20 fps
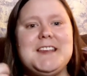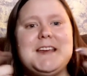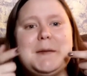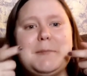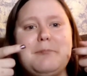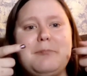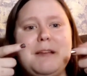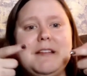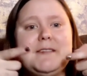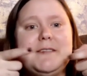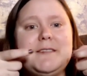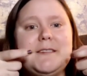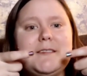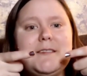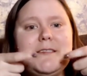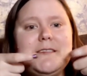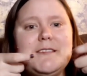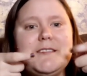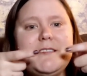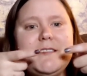like
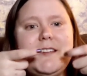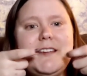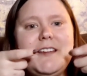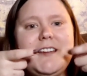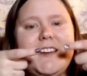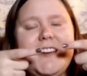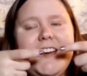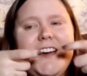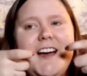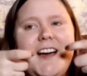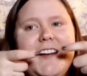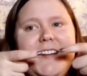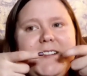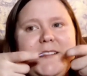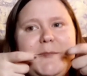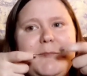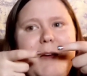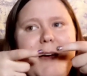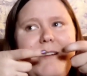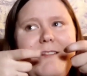pincers on
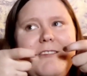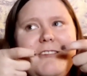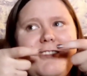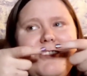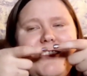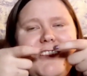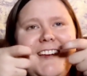his mouth,